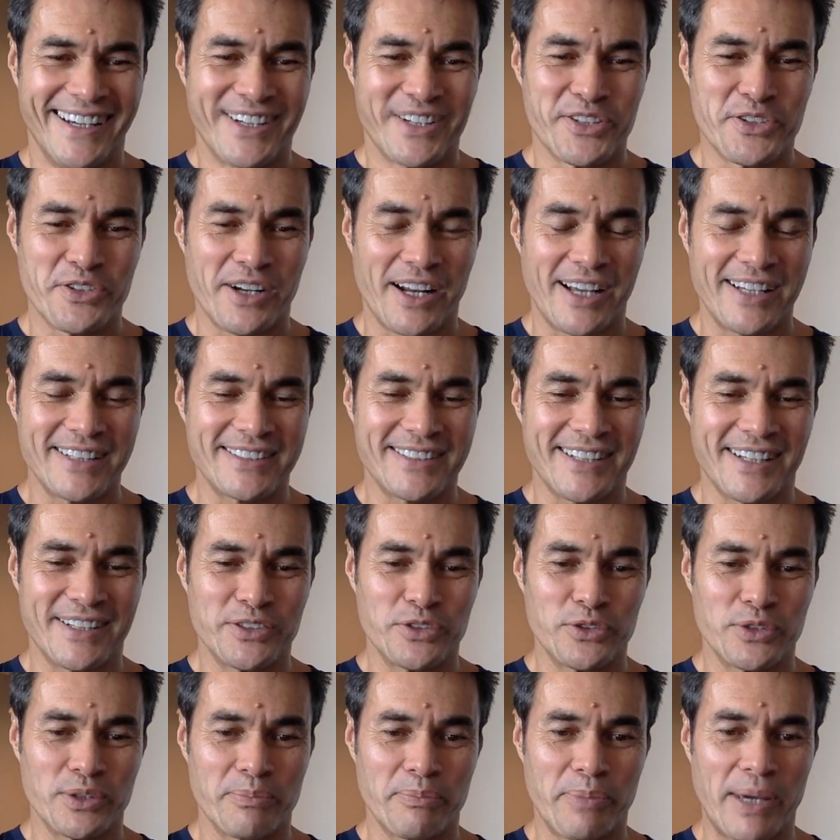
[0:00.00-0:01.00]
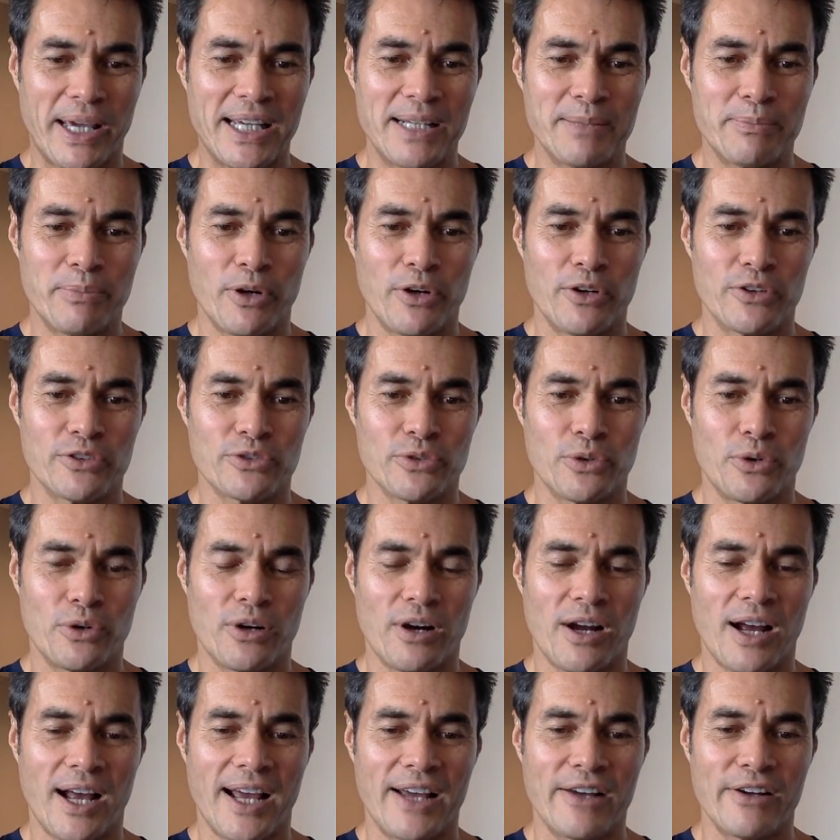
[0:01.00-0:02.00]
Should I start doing paid posts
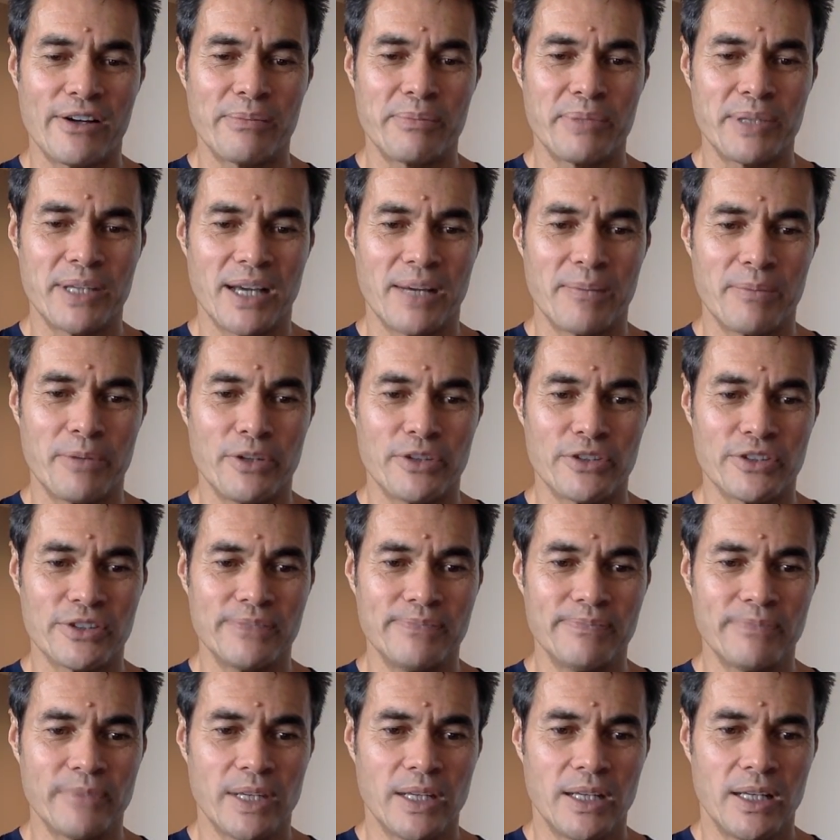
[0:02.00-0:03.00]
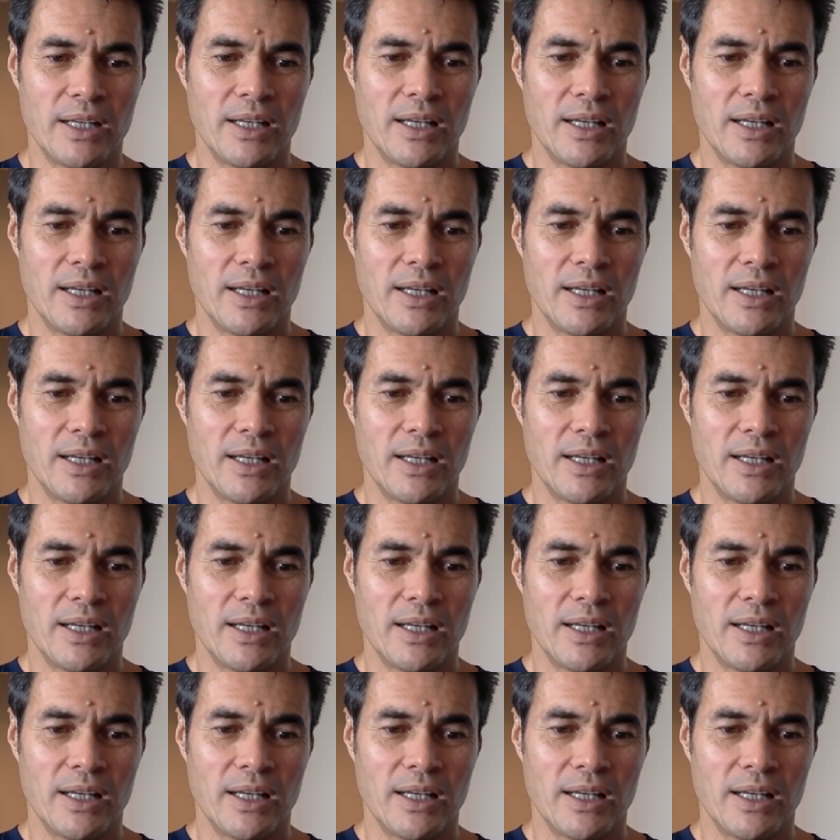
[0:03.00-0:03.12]
or hire a PR person?